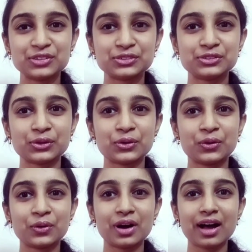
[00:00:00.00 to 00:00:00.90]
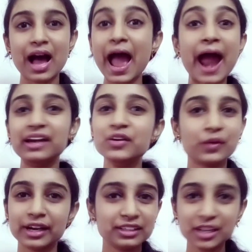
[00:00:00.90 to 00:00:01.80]
So I hadn't
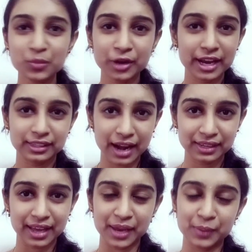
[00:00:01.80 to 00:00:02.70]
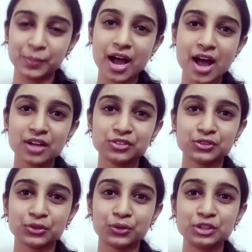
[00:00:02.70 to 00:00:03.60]
read that book at that time.
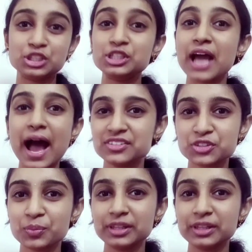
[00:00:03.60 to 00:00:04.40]
So she asked me the